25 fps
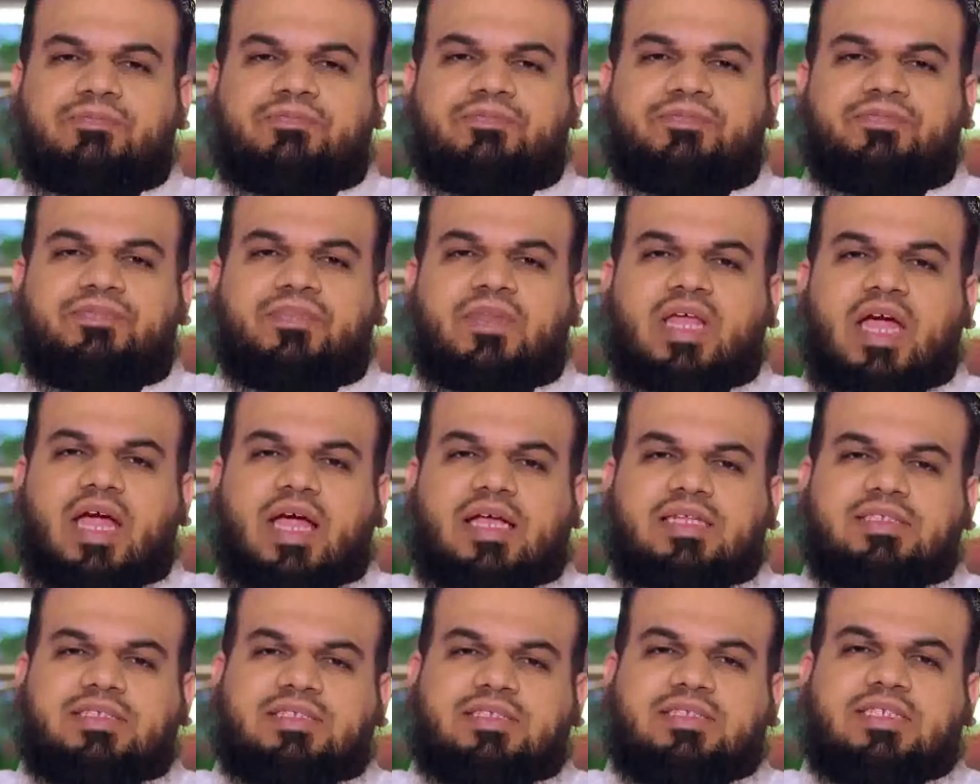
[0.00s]
then the
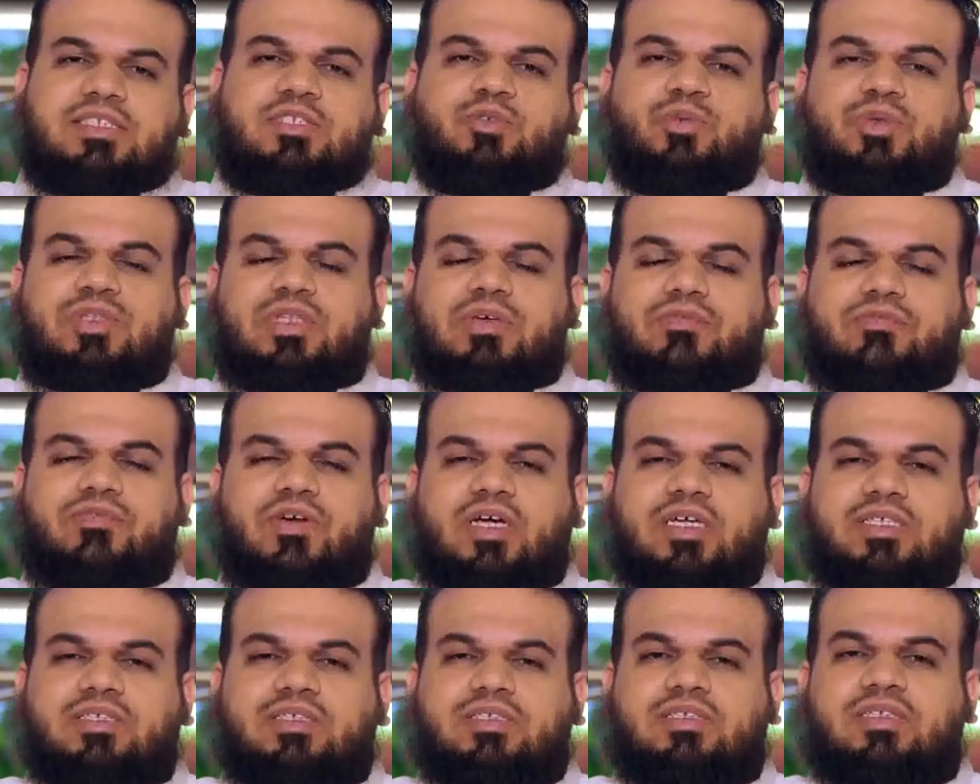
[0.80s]
third and the
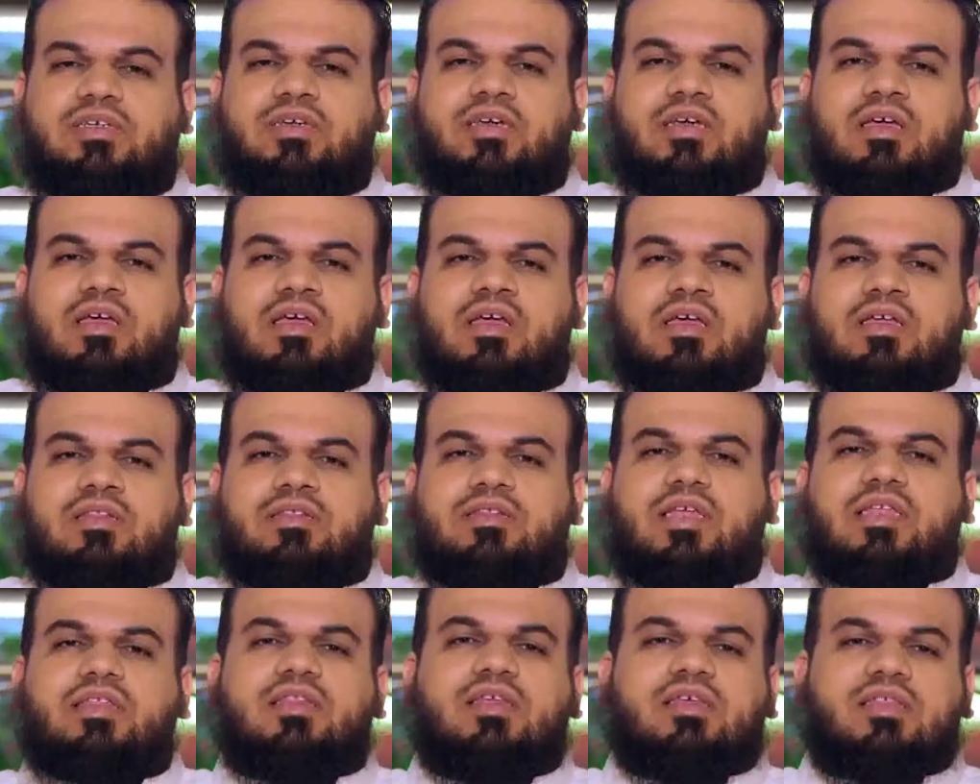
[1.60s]
fourth and so on,
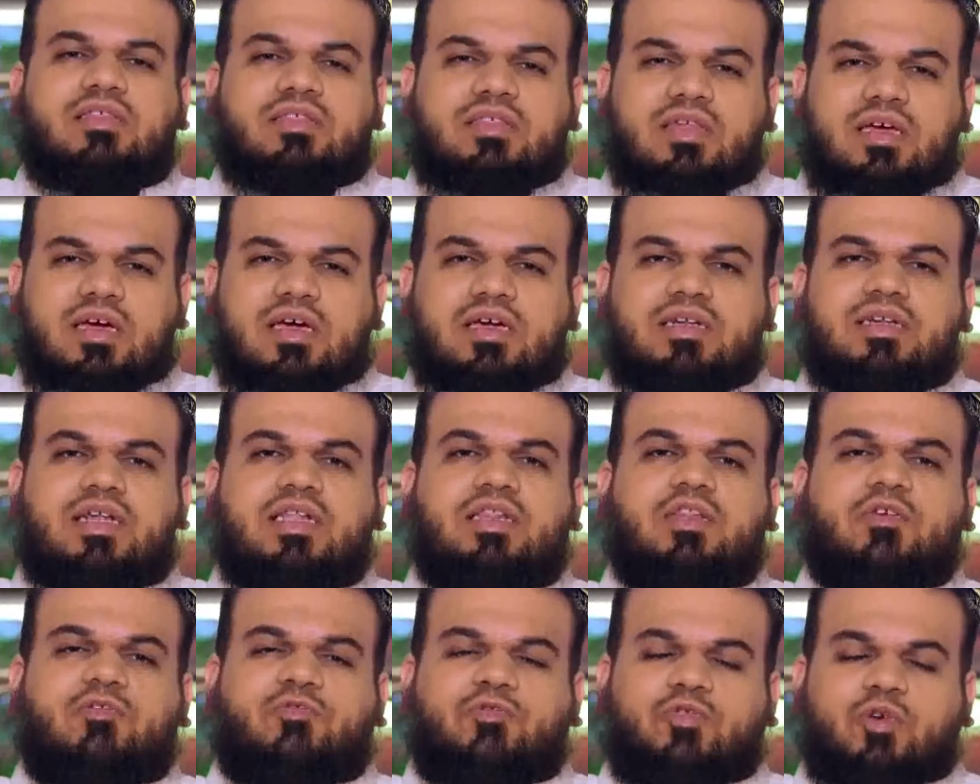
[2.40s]
until the
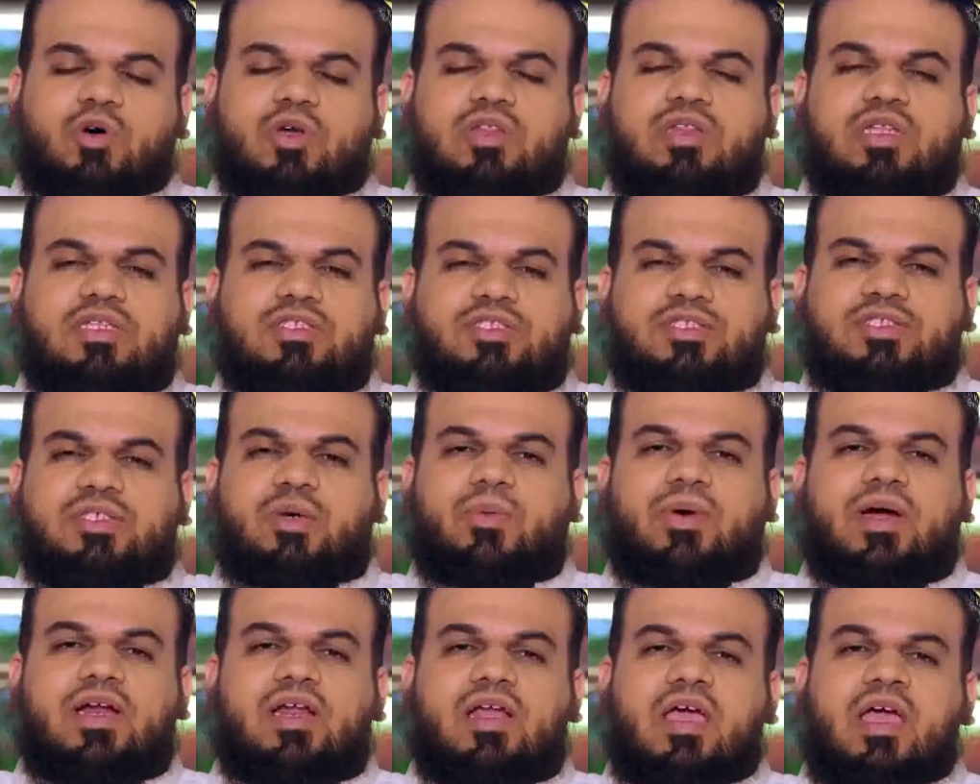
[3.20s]
group of young men
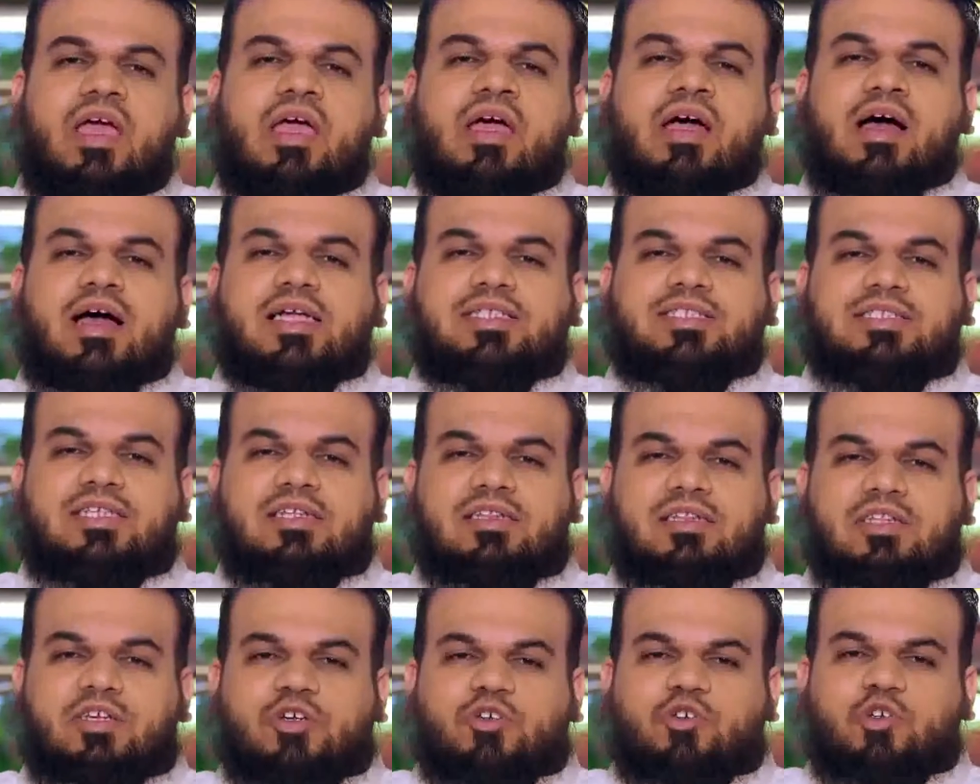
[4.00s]
gathered together.
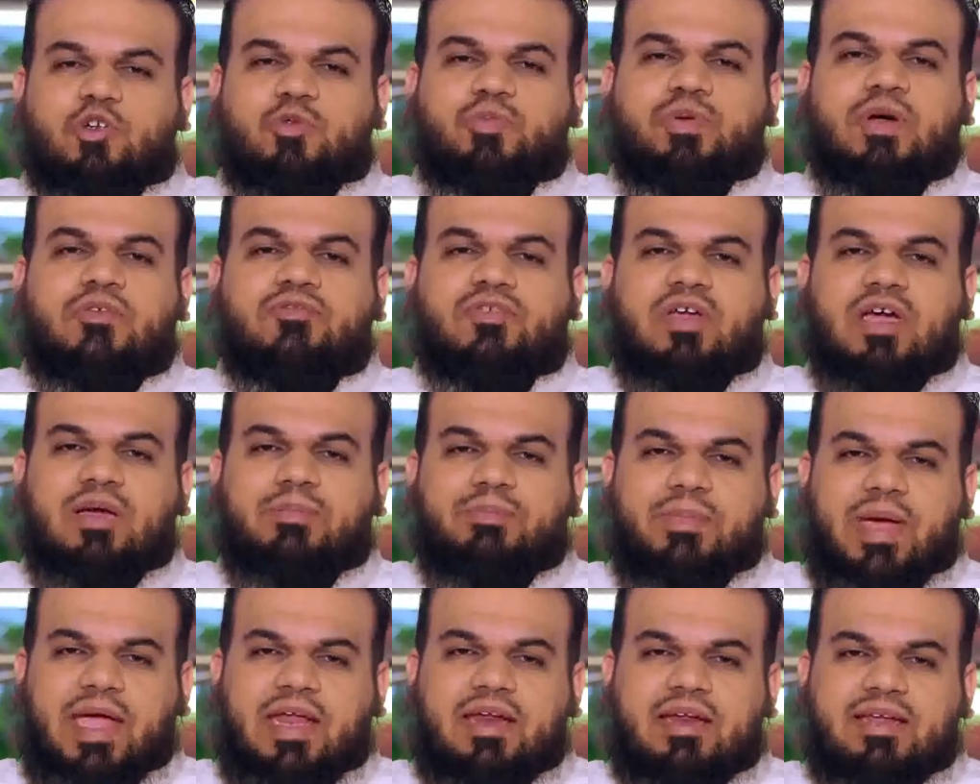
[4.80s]

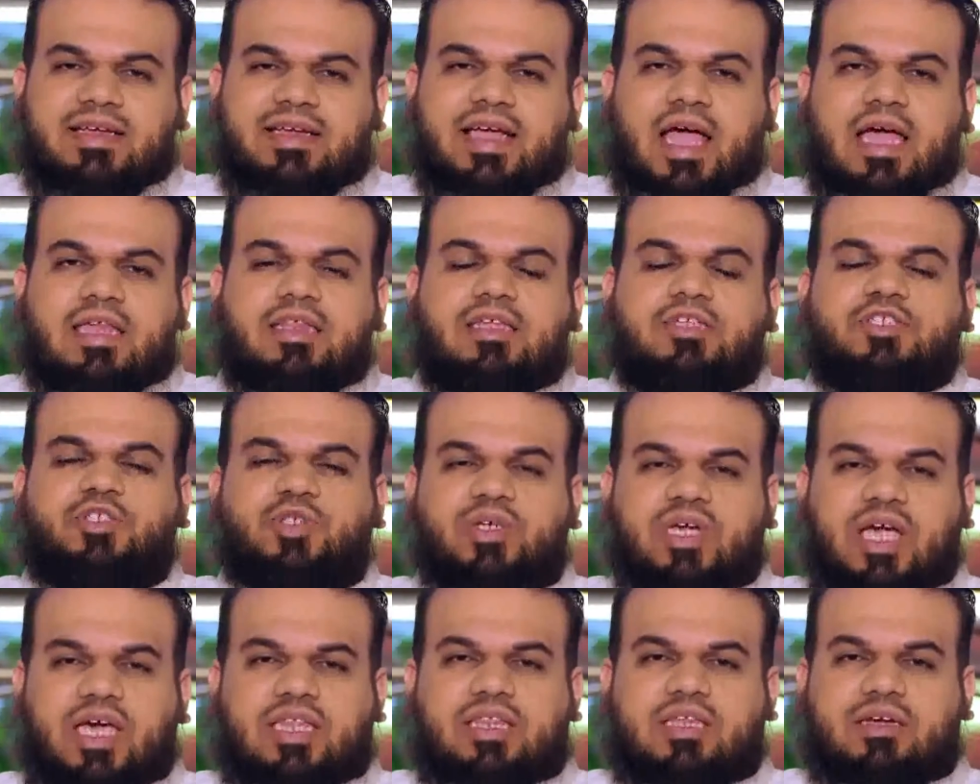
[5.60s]
Now again, this is an
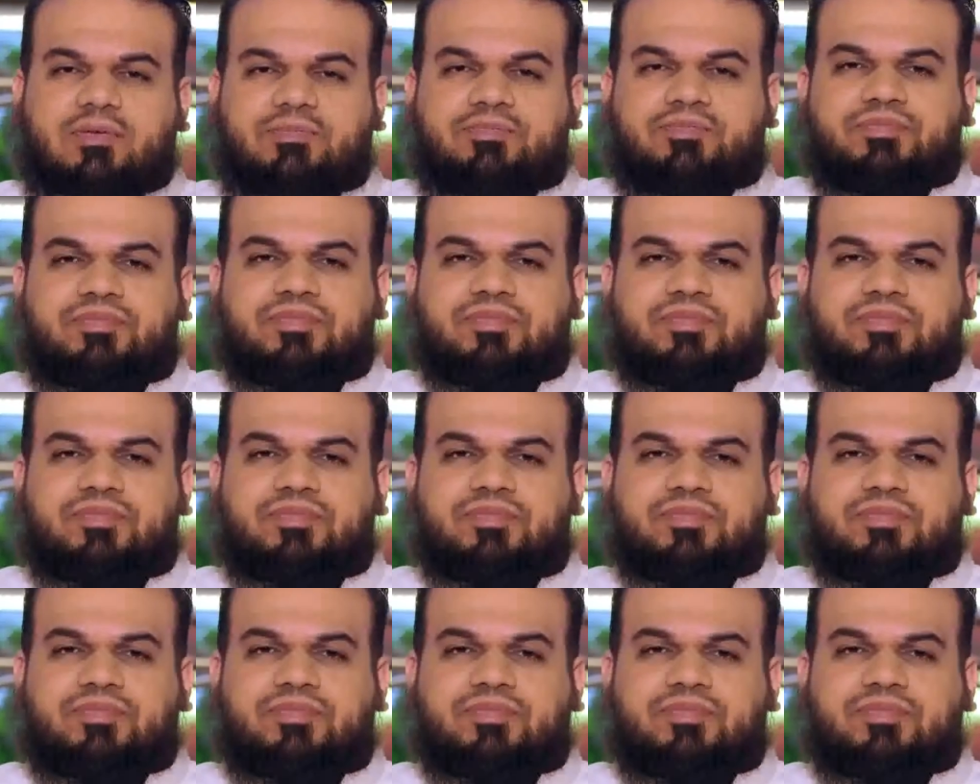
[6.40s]
Israelite